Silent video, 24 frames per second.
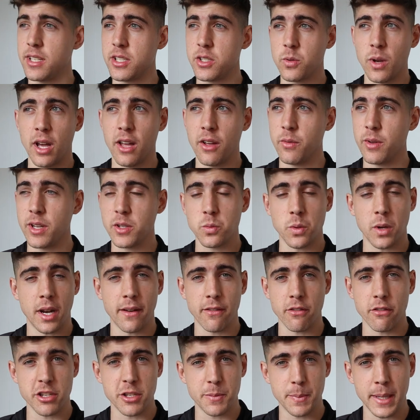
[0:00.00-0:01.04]
weeks, 12 weeks,
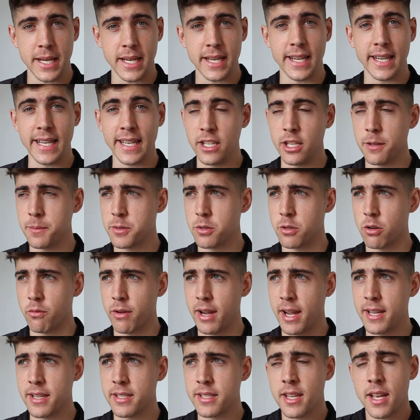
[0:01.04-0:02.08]
whatever it's been leading up to a
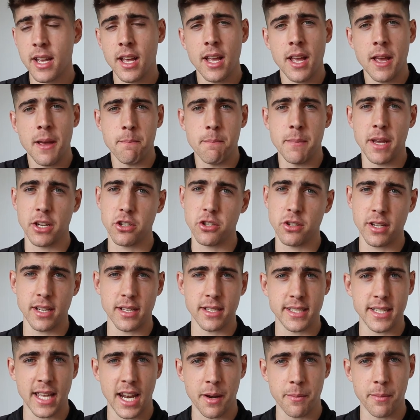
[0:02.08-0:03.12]
race, make sure you
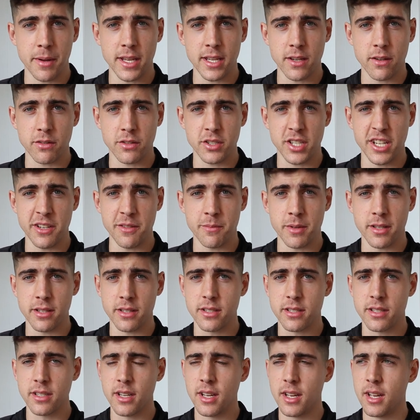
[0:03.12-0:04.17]
celebrate your
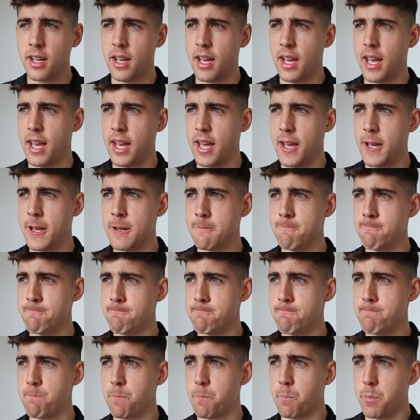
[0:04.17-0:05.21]
achievements,
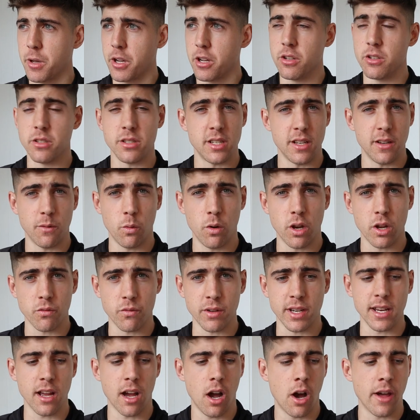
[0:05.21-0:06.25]
because you've worked
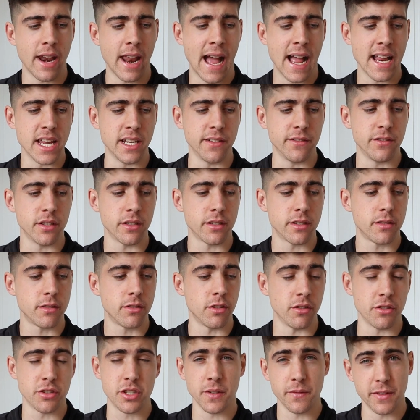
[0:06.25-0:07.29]
really hard and you've just
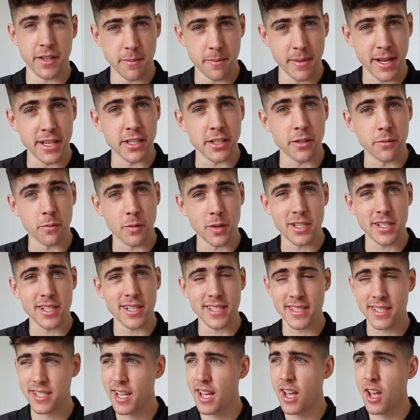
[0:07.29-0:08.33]
done something amazing, which
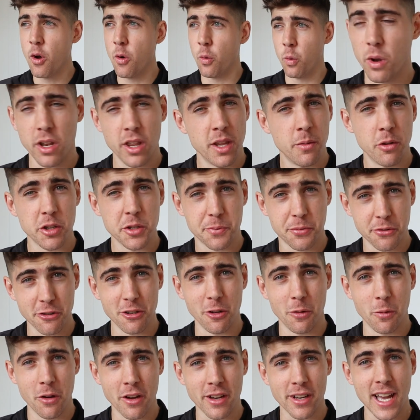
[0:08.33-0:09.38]
is one of the most
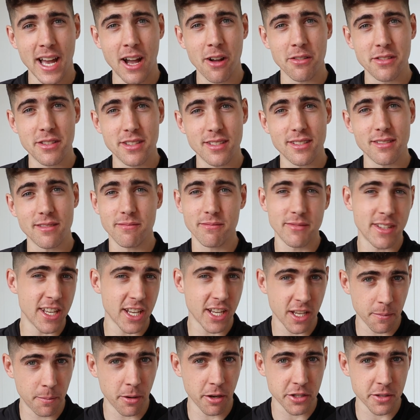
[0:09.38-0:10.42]
brutal workouts that
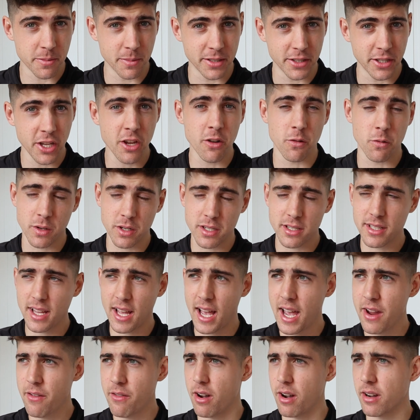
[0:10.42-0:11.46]
you could possibly do, which is a
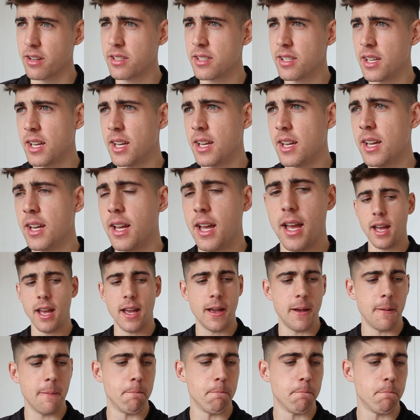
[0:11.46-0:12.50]
Hyrox.
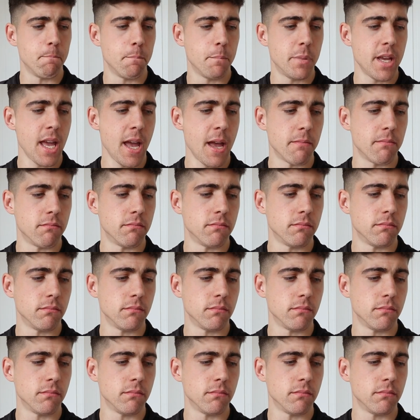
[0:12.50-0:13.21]
But yeah,